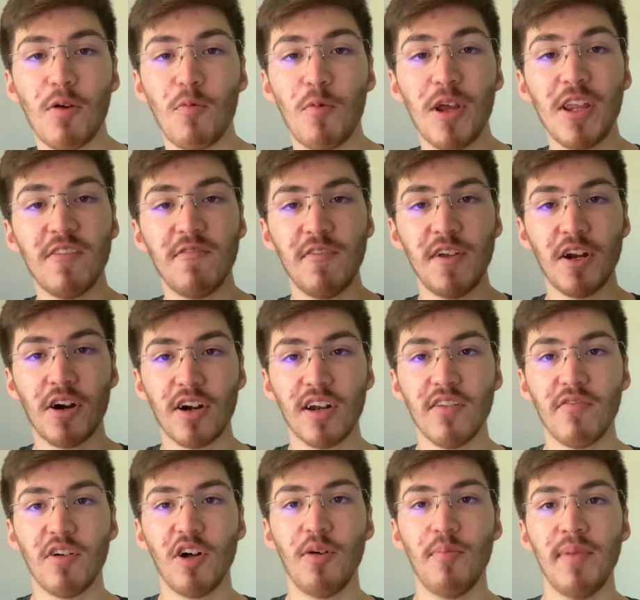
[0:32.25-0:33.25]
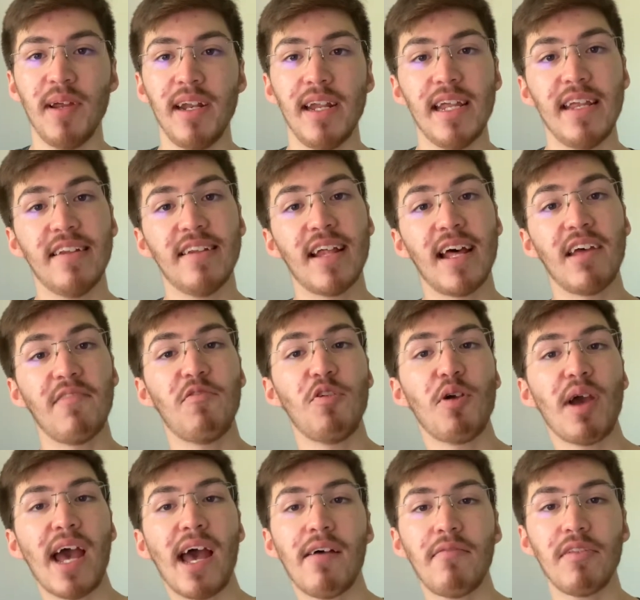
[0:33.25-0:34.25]
with VR development is that if you
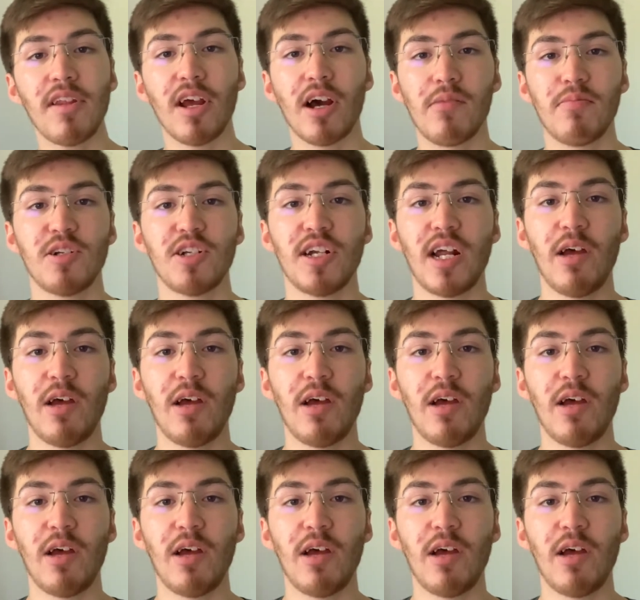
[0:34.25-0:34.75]
have the option,